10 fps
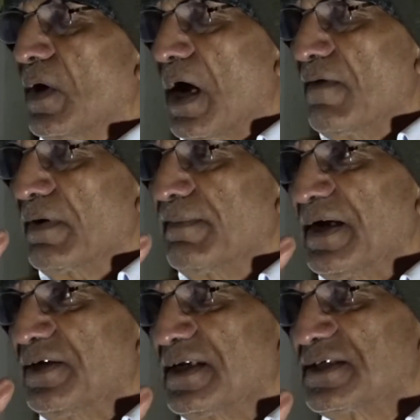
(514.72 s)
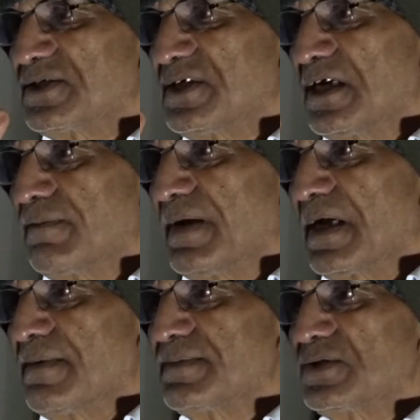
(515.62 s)
Our mental state
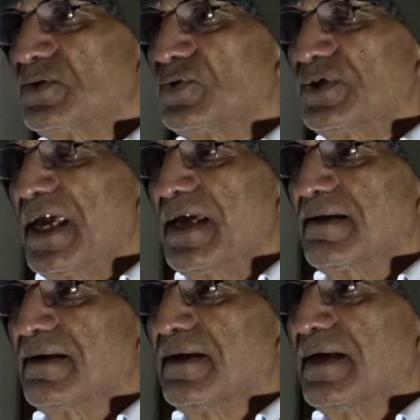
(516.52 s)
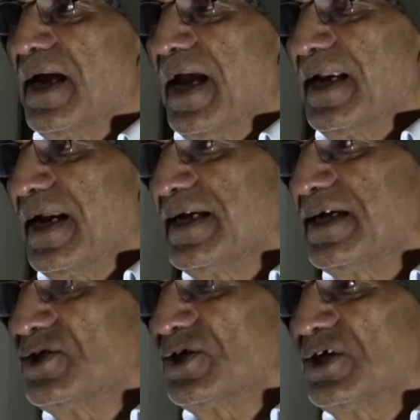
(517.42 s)
becomes to take an
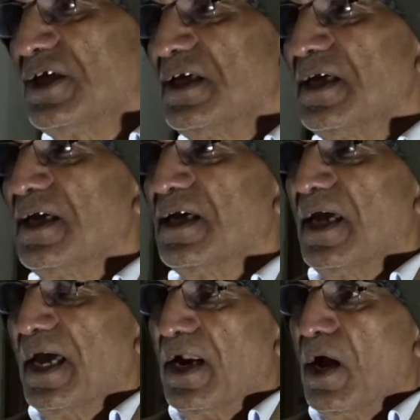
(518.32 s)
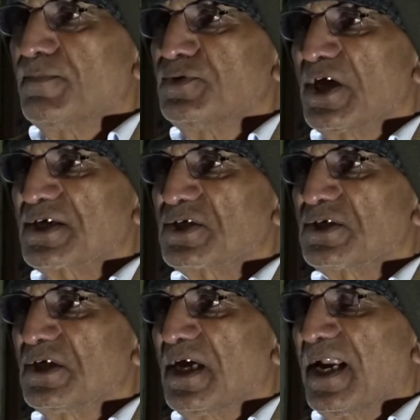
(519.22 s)
identity, an object,
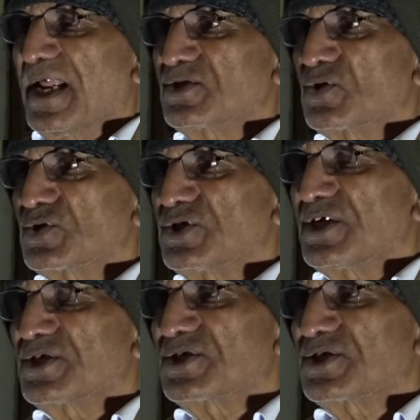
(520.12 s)
and associate